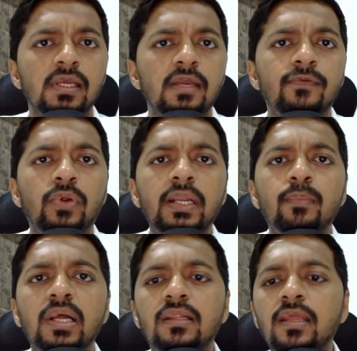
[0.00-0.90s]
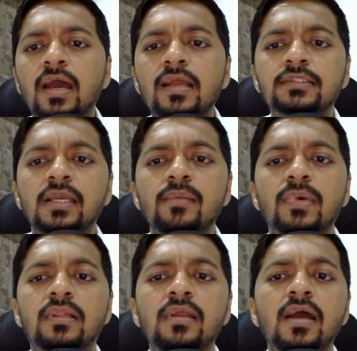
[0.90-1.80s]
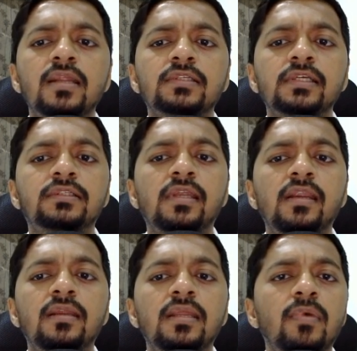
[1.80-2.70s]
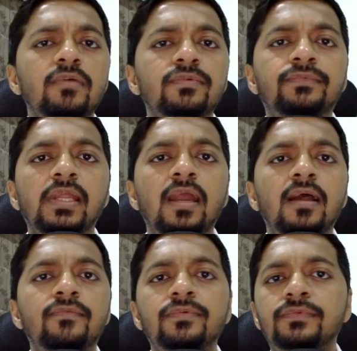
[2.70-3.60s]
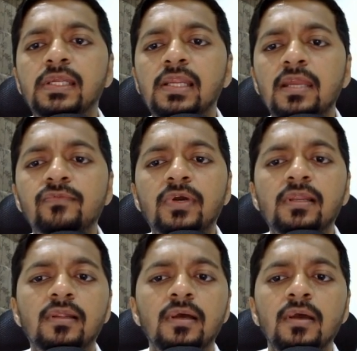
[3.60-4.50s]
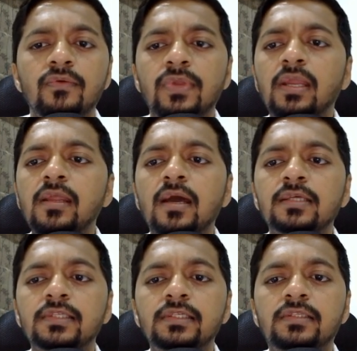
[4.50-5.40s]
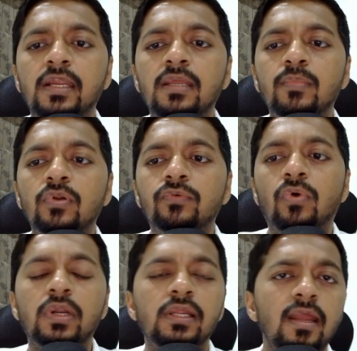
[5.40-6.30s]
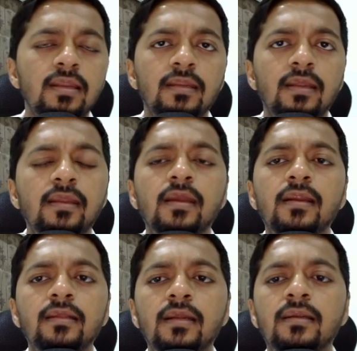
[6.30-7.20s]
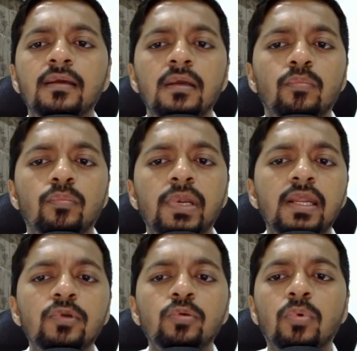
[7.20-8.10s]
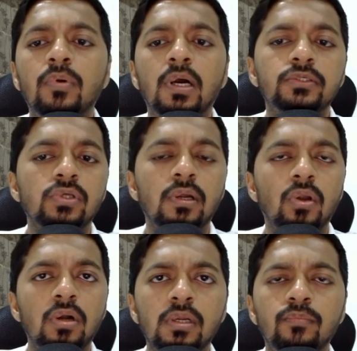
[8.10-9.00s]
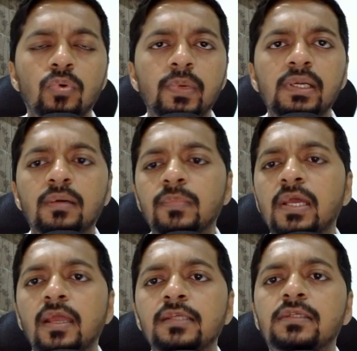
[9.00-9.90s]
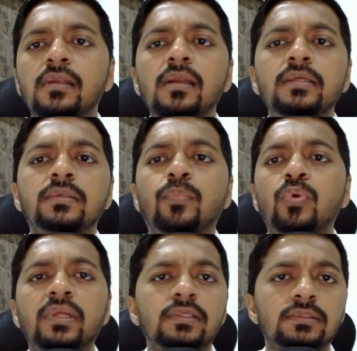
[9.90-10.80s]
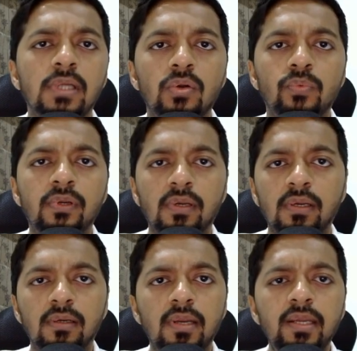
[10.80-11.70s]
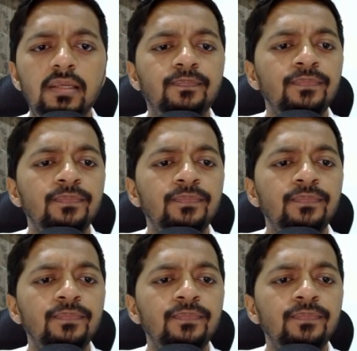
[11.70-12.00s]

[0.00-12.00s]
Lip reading: If you look at a monthly RSI is trading nearby 50 line, while weekly RSI is trading below 40 line, indicating that medium to long-term momentum is clearly supporting this downward trend, right?